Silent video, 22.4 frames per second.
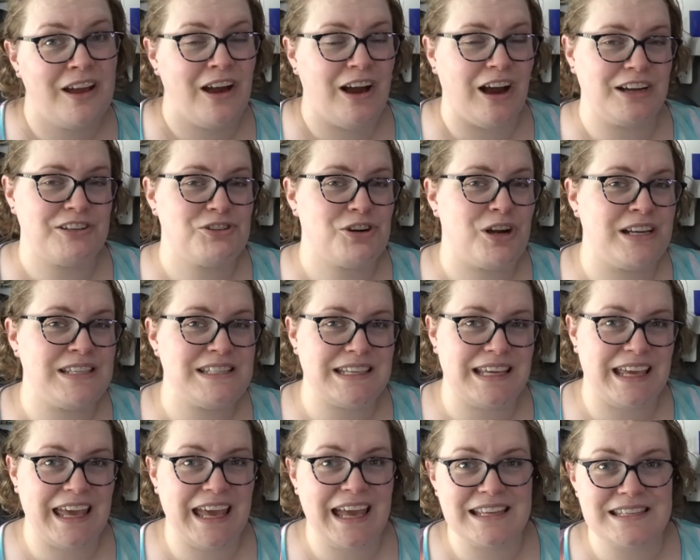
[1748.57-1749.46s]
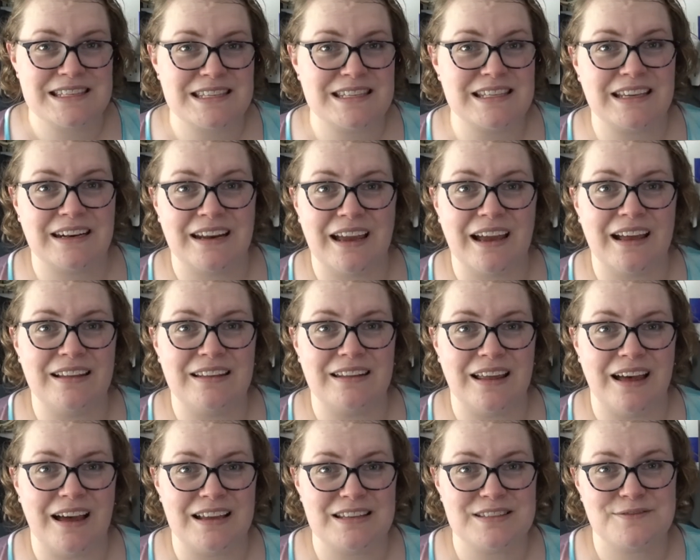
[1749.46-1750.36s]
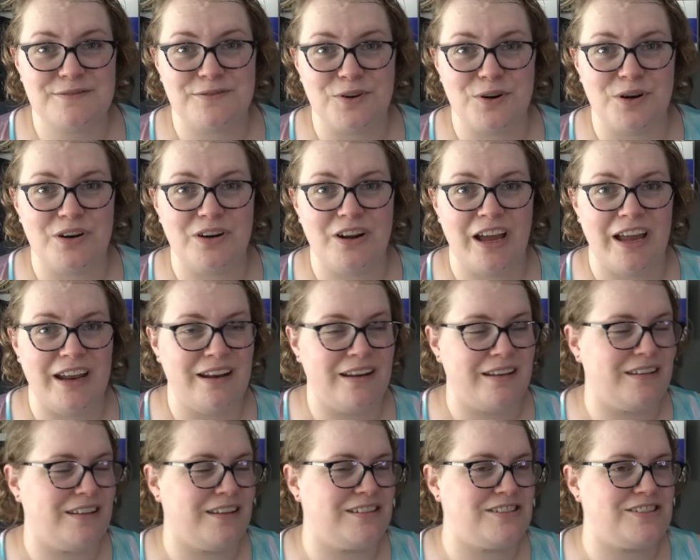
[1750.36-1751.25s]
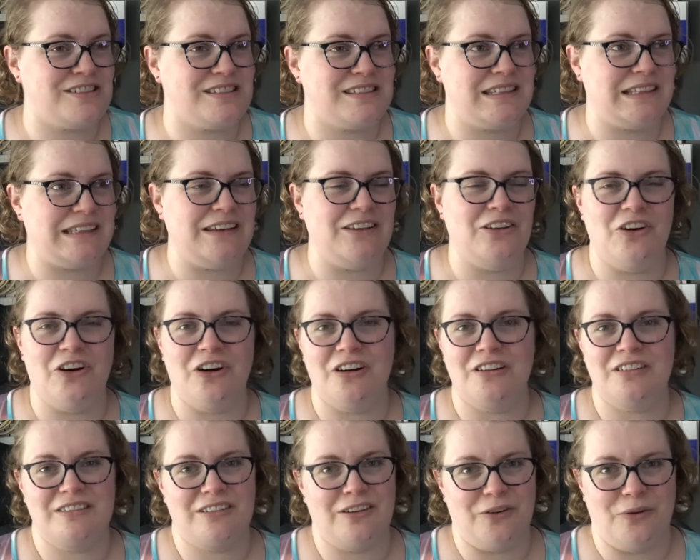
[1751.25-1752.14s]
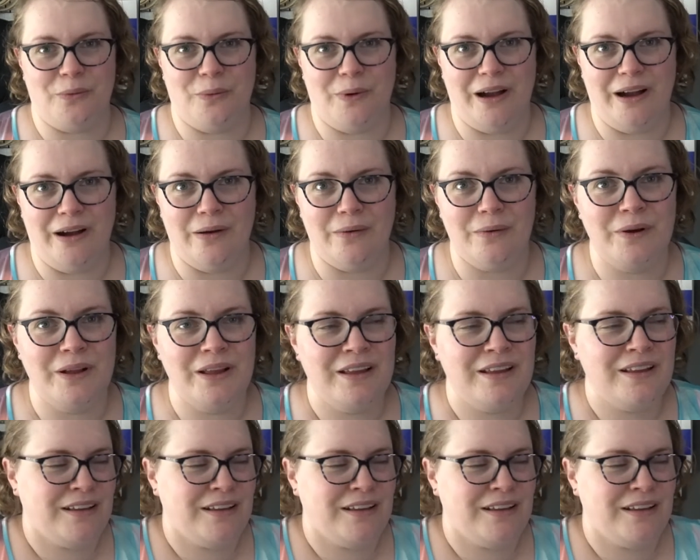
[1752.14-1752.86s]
I tried to cancel it out last fortnight and it just did not go well.